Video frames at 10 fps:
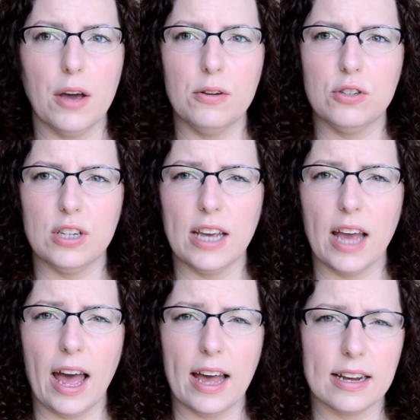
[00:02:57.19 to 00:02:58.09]

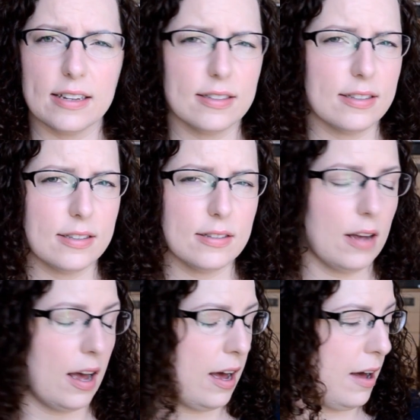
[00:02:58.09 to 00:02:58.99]
OGX
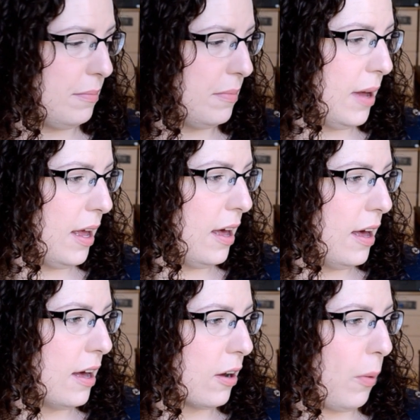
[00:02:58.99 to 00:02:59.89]

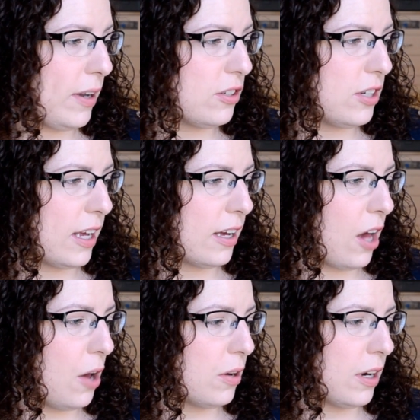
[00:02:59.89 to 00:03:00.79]
Quenching
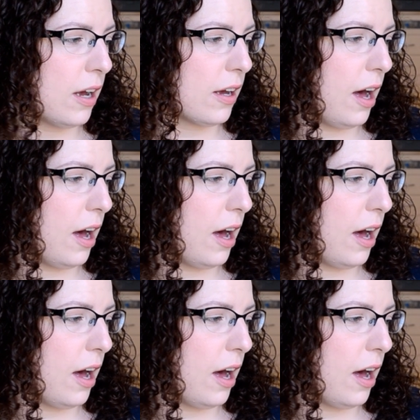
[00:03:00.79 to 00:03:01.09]
Coconut